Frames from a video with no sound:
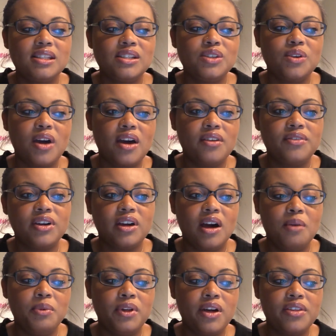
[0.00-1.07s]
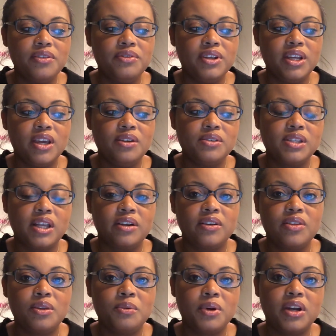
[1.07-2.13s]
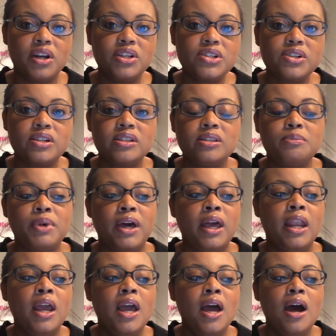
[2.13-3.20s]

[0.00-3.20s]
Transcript: I do have a couple other videos that are in the 100s, but